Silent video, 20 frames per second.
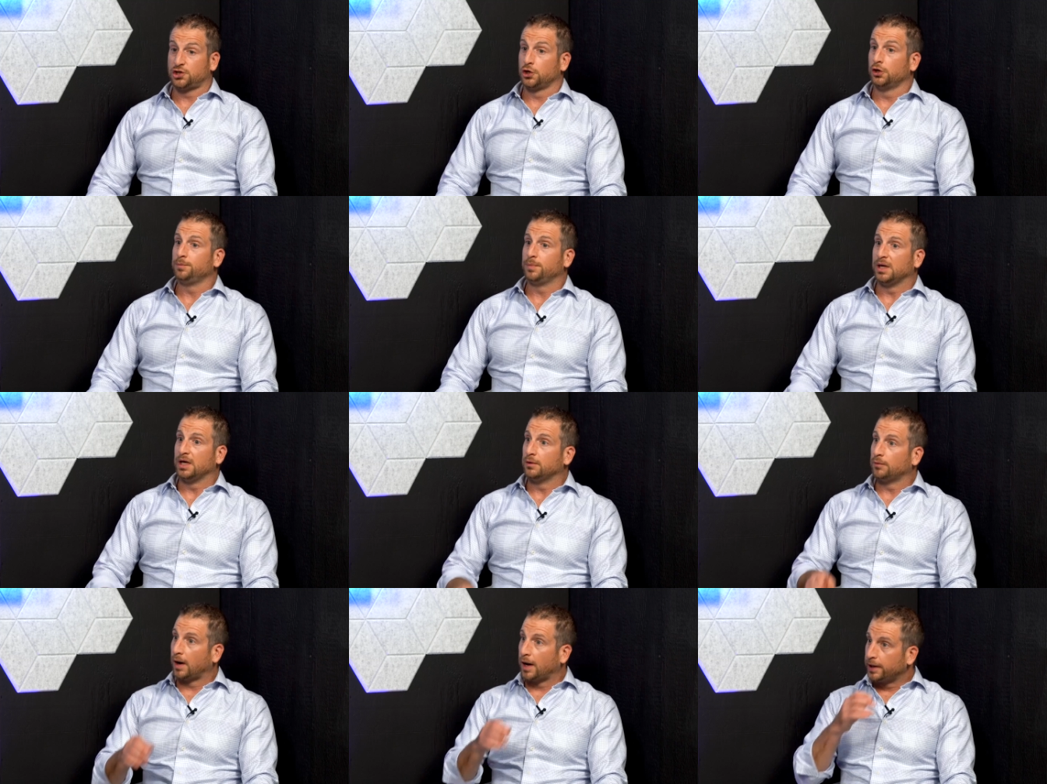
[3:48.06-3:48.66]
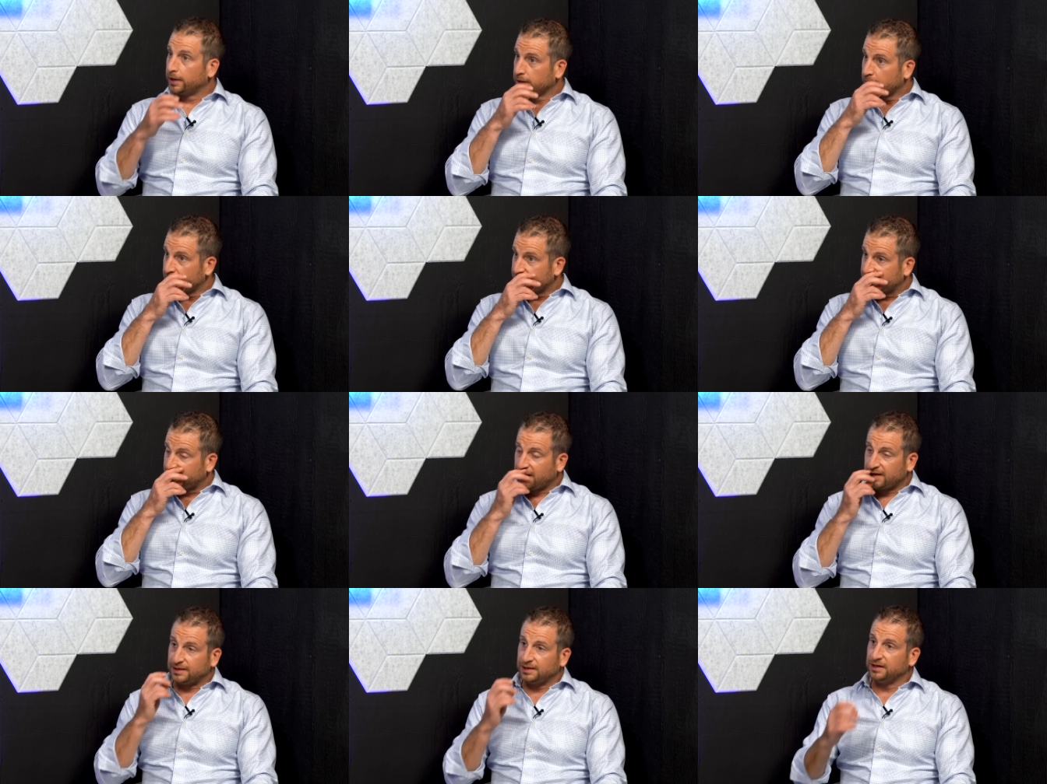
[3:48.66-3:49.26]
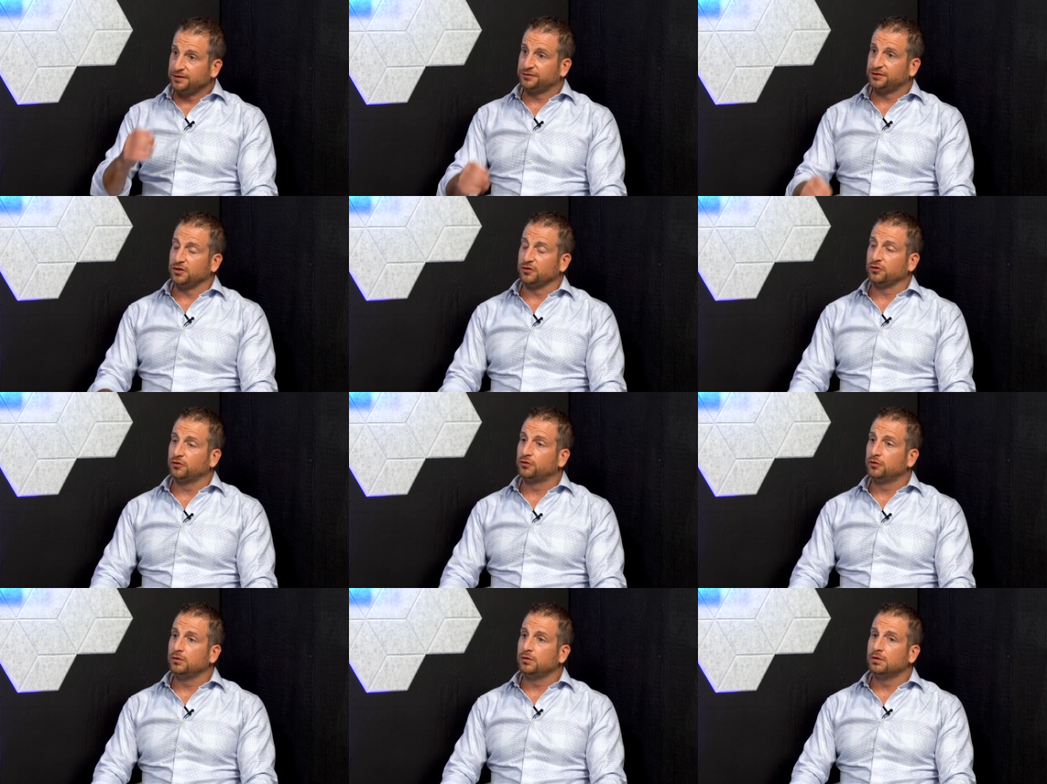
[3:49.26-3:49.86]
it should be, right? Unless that lift
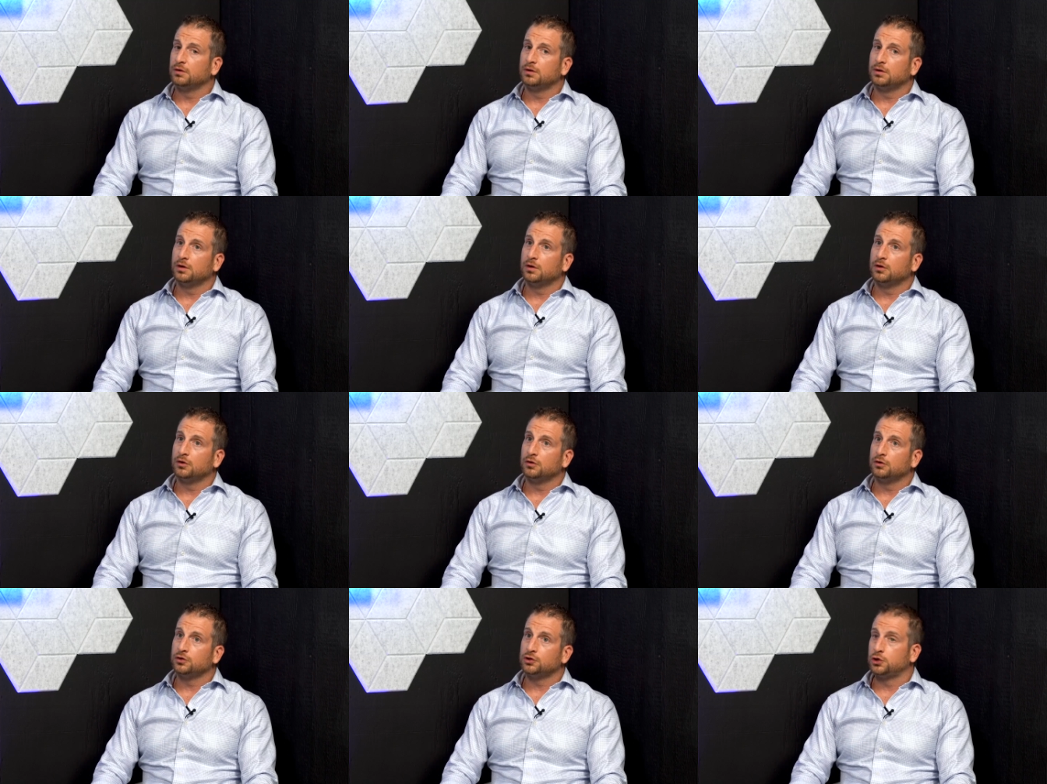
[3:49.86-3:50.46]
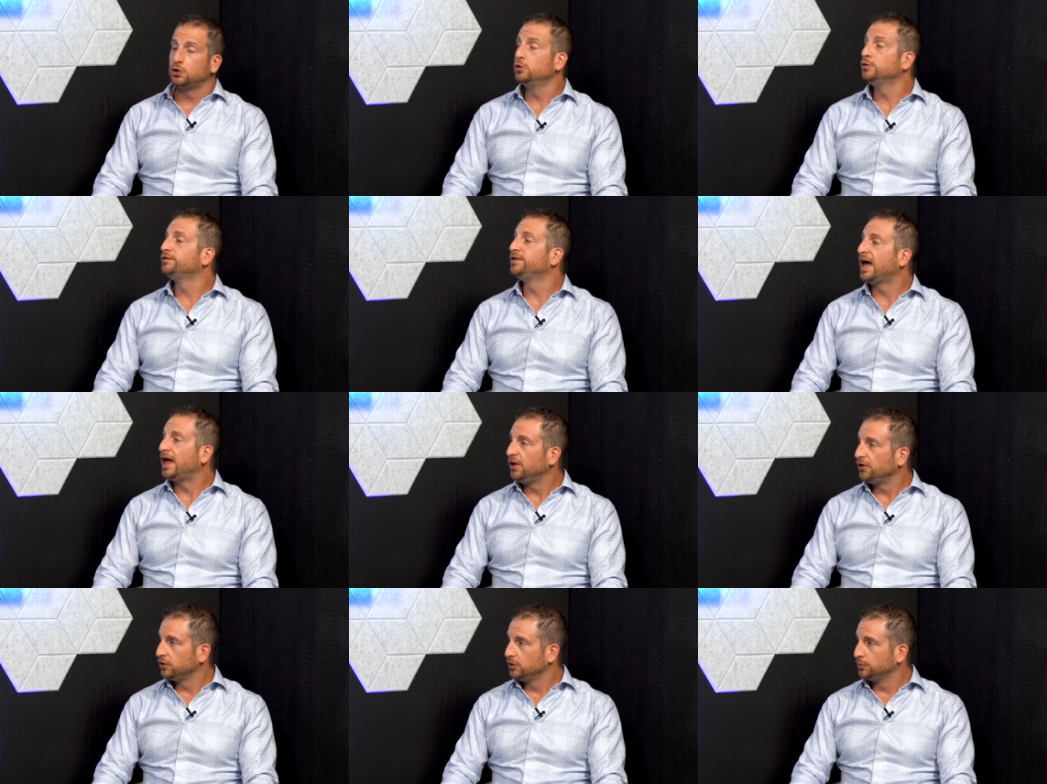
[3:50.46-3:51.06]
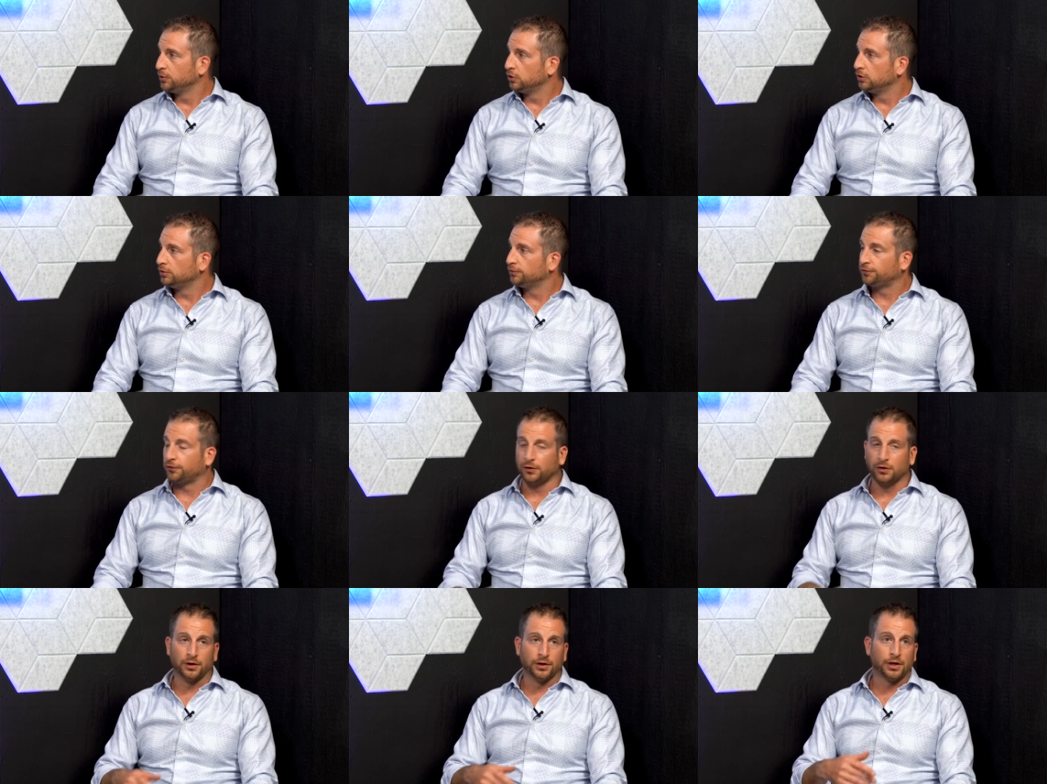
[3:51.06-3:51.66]
is too
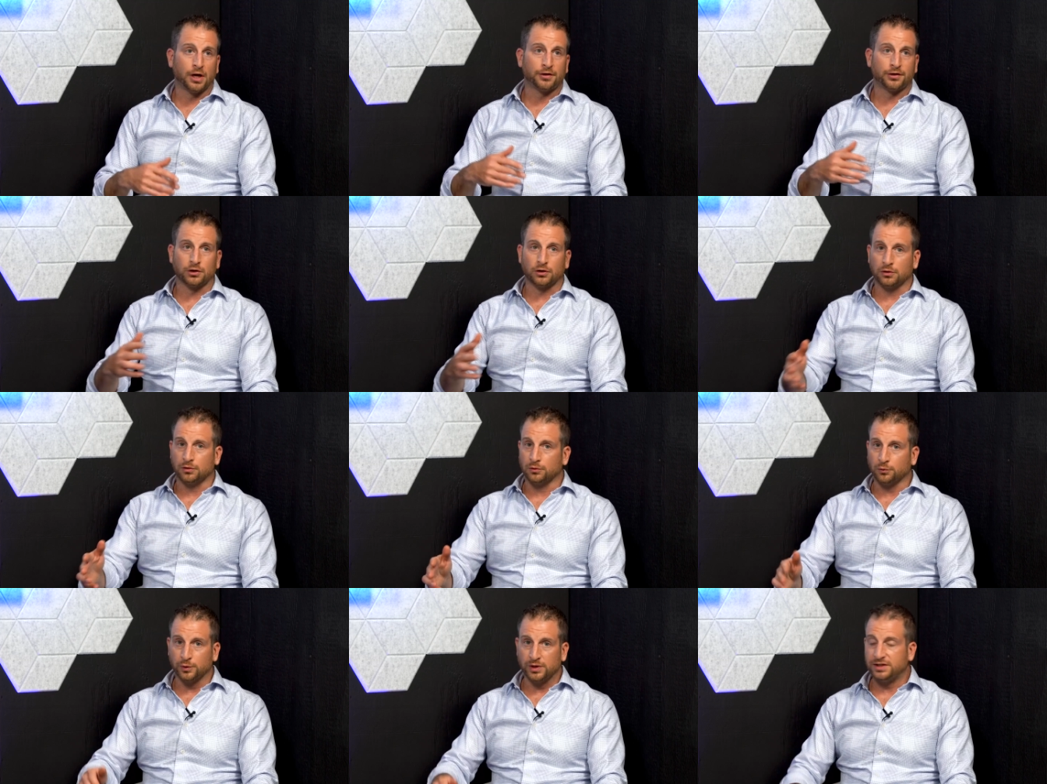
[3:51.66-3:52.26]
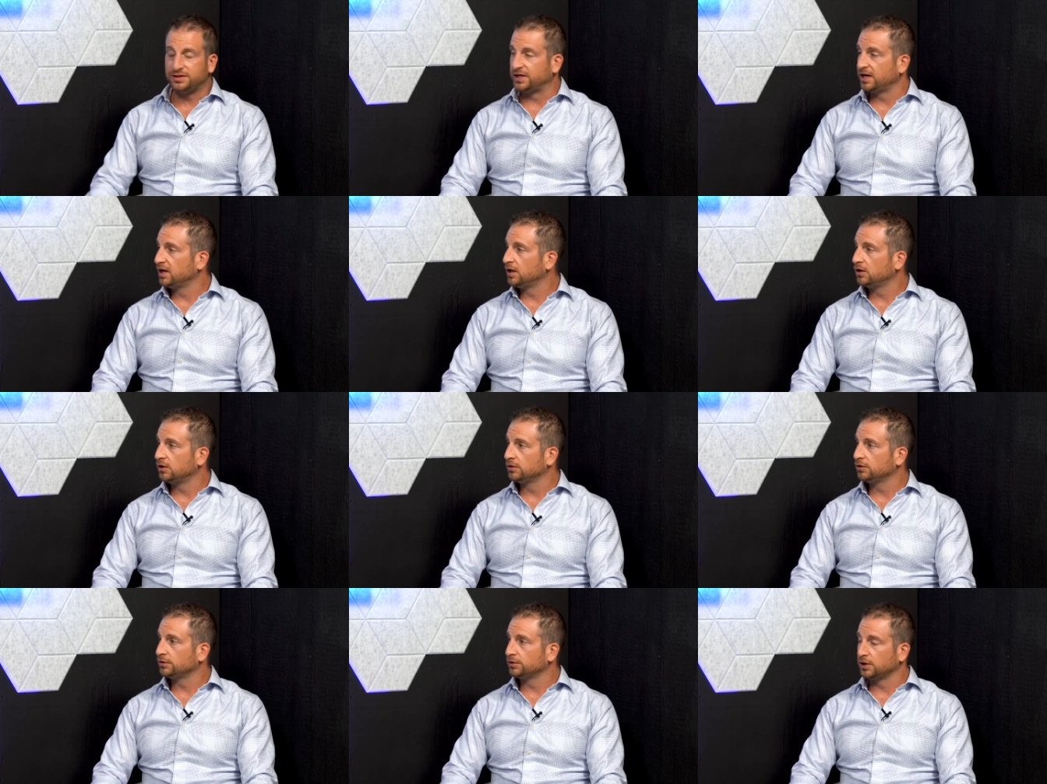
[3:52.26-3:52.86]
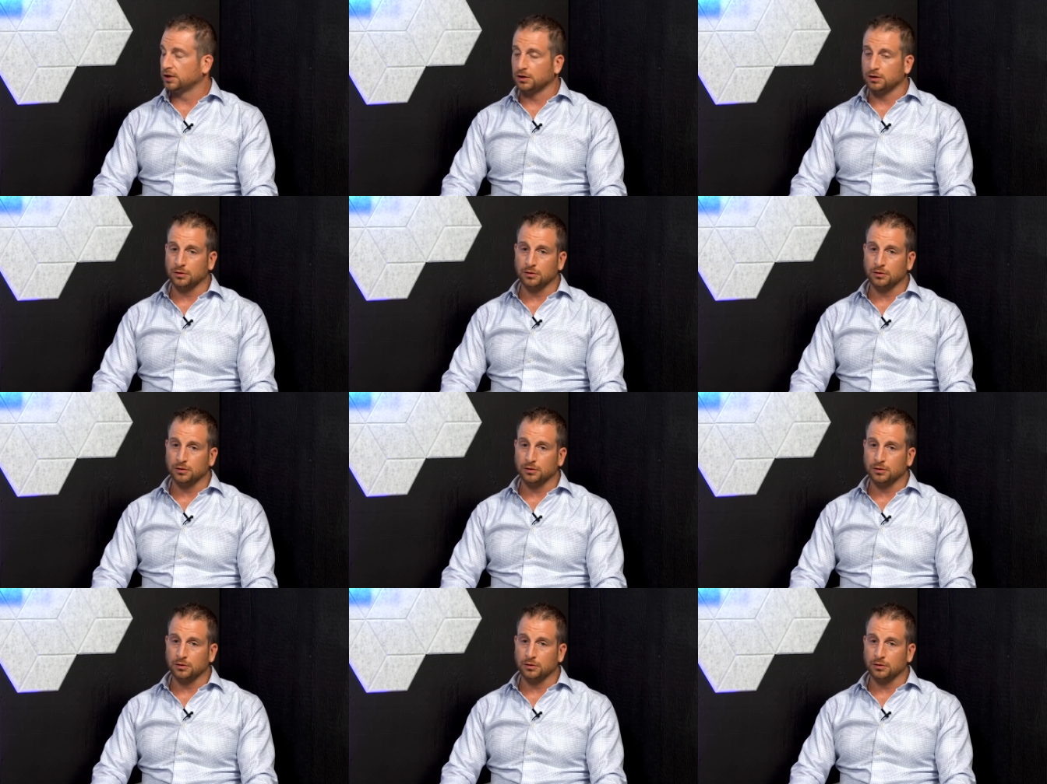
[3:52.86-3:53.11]
valuable for another retail,